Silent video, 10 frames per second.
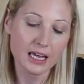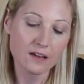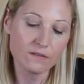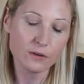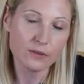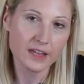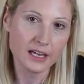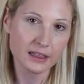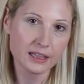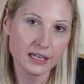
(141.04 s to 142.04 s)
If you
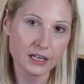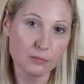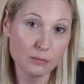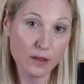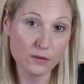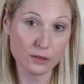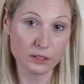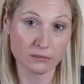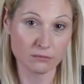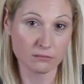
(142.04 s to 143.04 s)
think that your
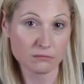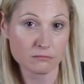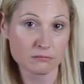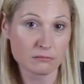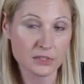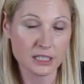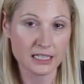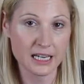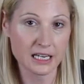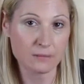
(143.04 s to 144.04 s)
mother's going
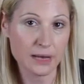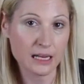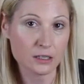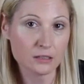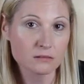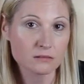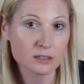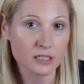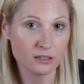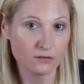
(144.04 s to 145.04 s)
to take it better
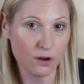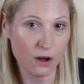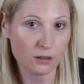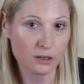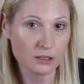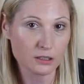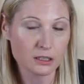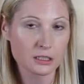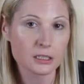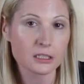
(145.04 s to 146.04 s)
than your father,
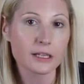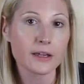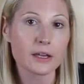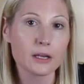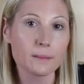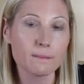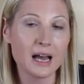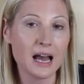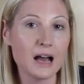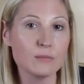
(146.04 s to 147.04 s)

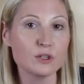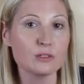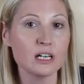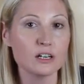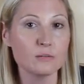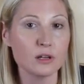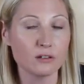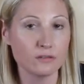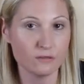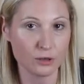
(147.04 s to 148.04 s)
perhaps you tell your
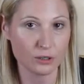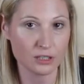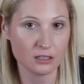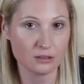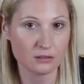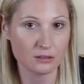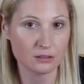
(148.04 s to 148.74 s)
mother first,